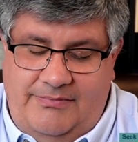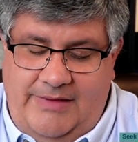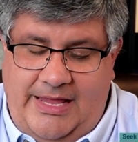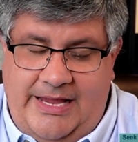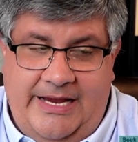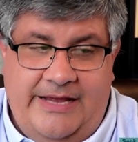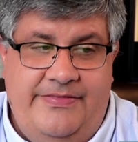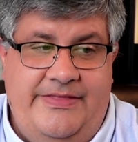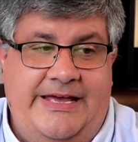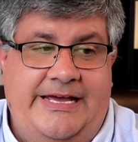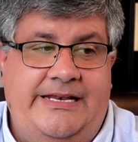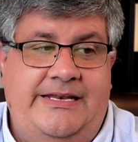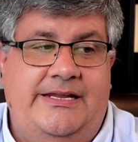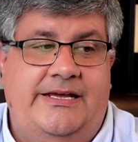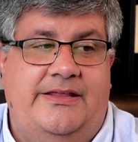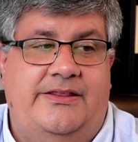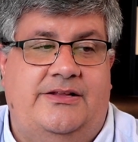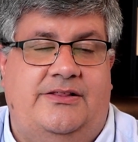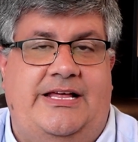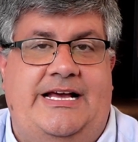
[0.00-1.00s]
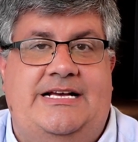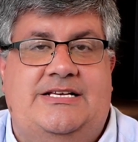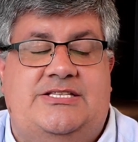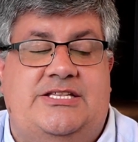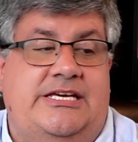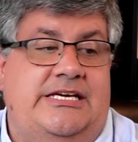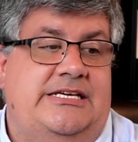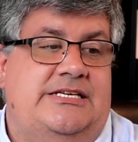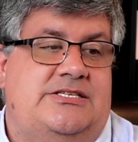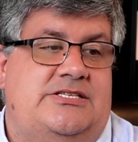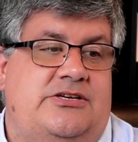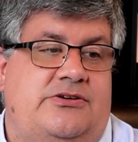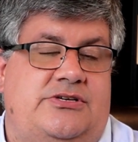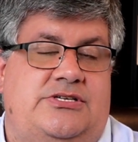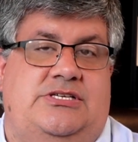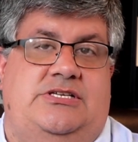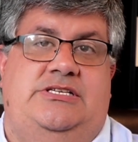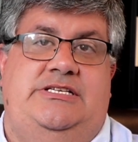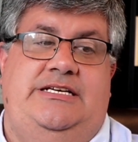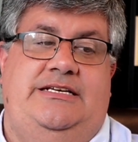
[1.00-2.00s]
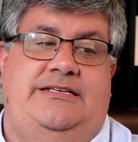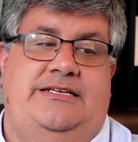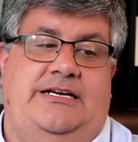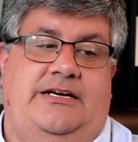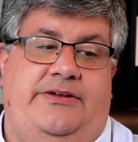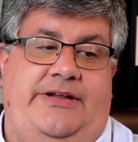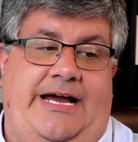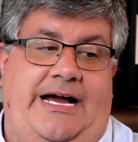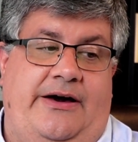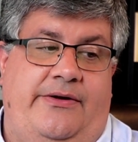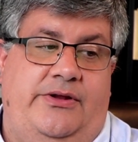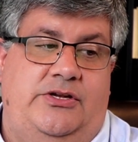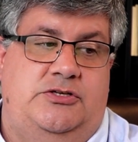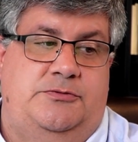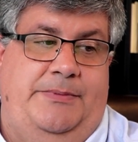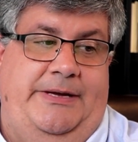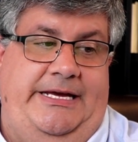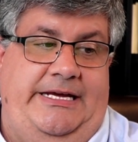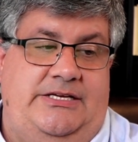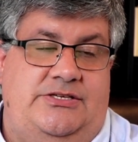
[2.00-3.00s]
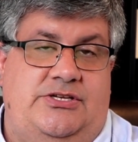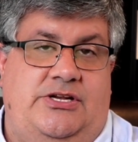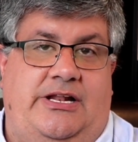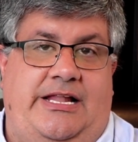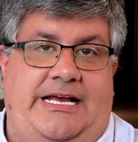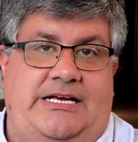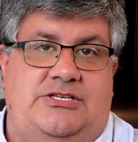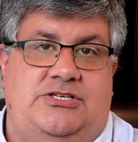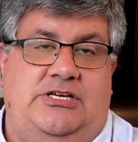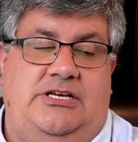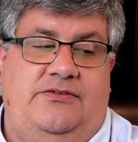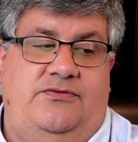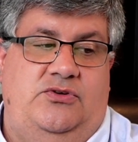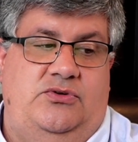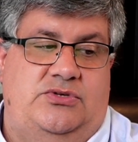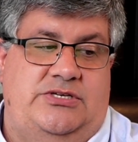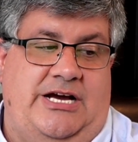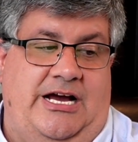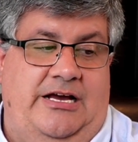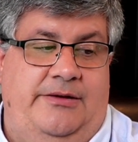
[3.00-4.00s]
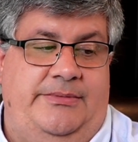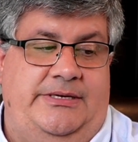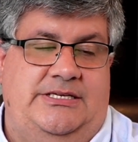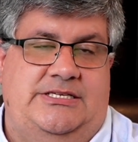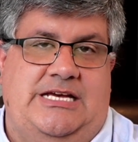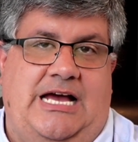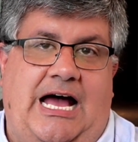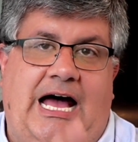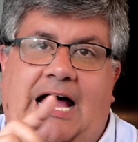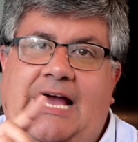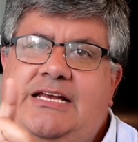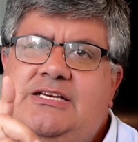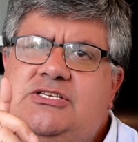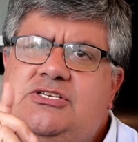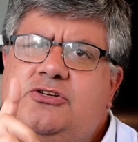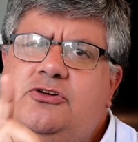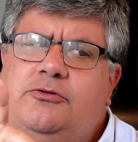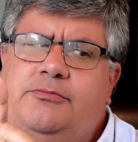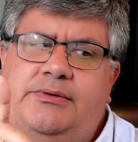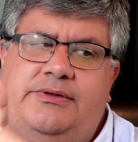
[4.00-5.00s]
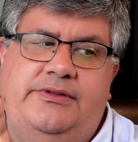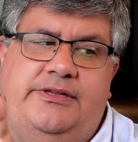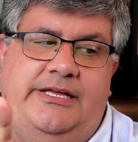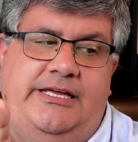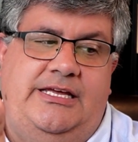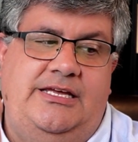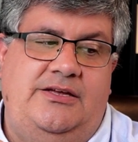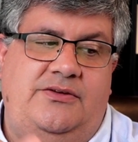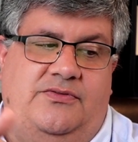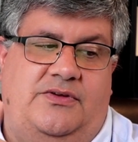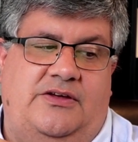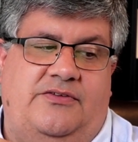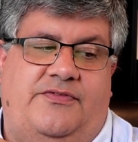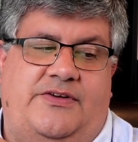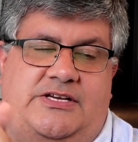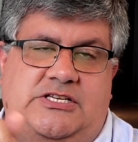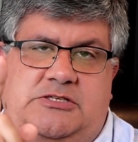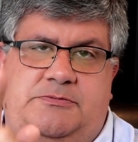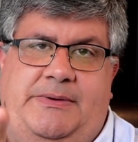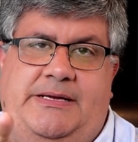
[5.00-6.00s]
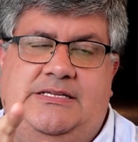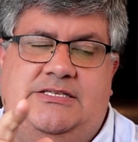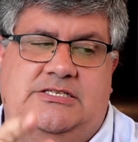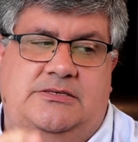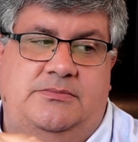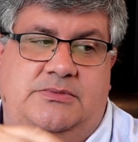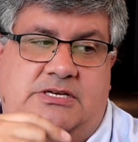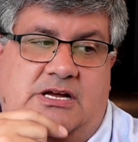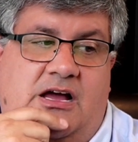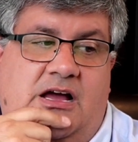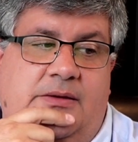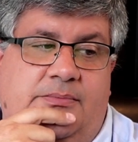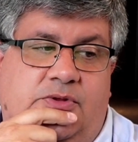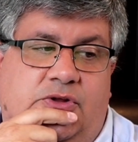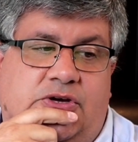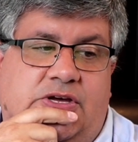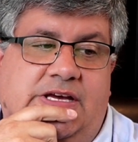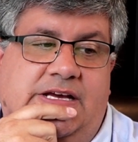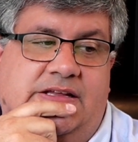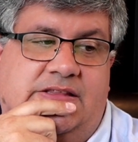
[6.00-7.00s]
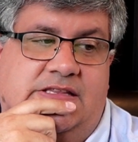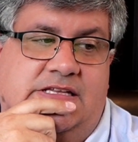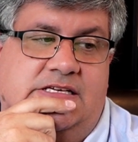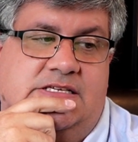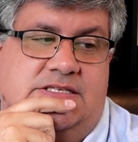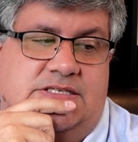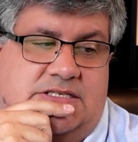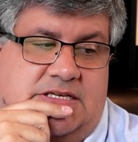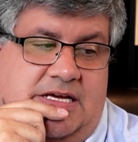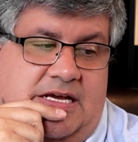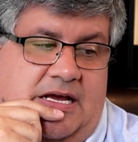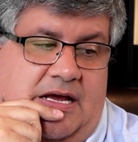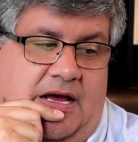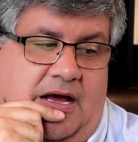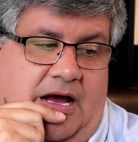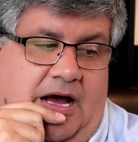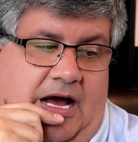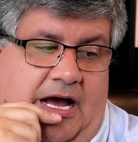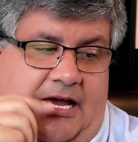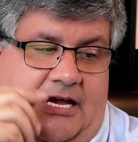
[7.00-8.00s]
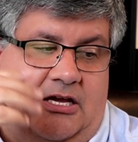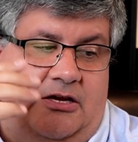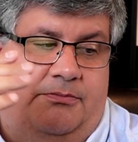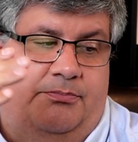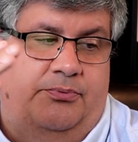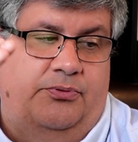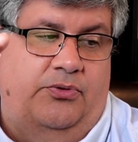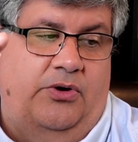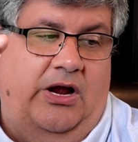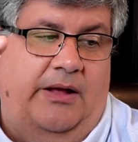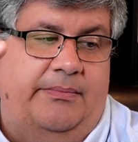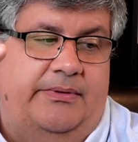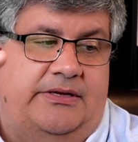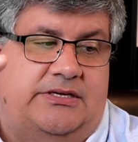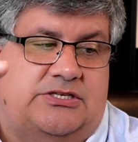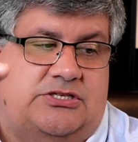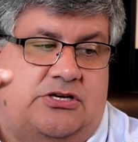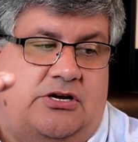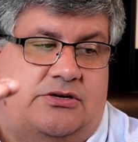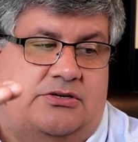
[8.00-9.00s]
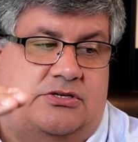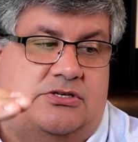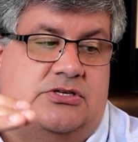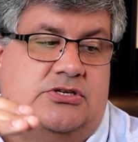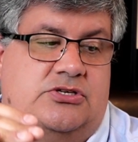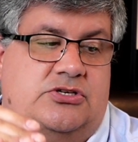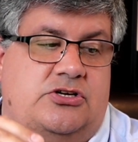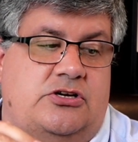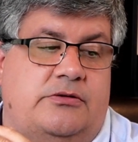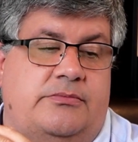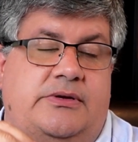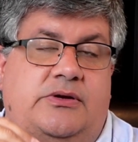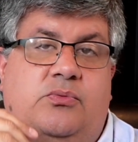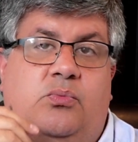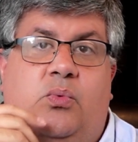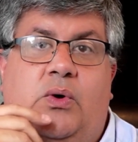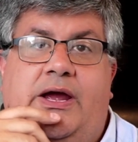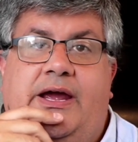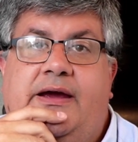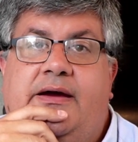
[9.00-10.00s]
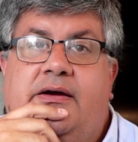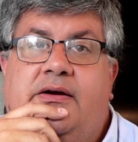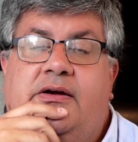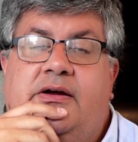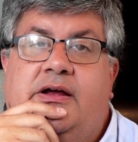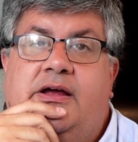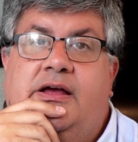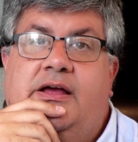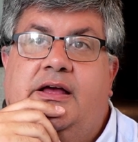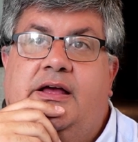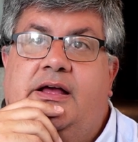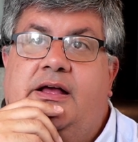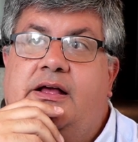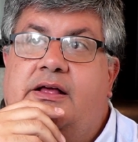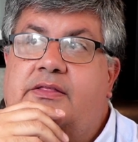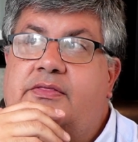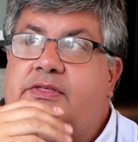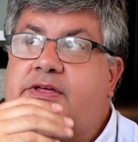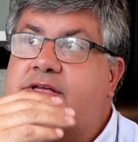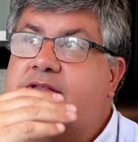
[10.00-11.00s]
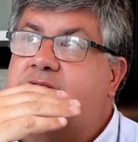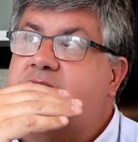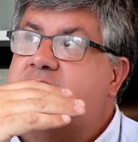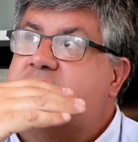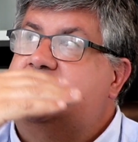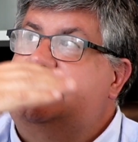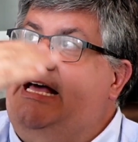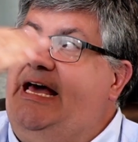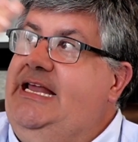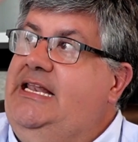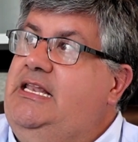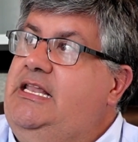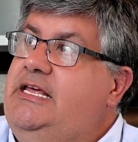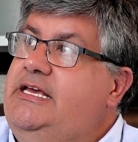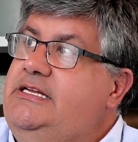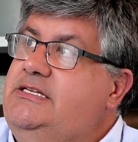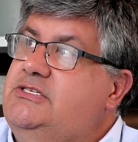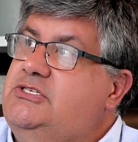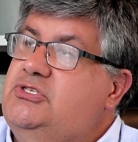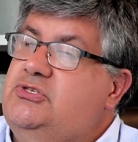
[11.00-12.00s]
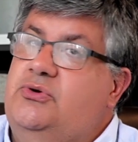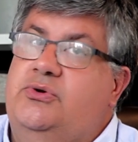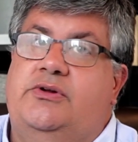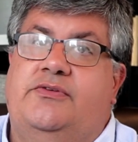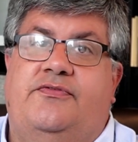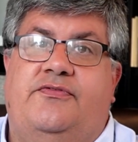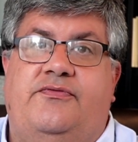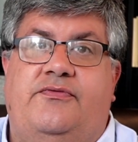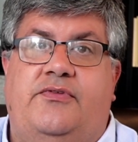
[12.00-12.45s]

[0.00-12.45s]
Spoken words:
And then the last thing is there is a detailed outage page that'll actually give you timings. I do believe if I spent some time looking at this, I could probably start to determine where the satellite sort of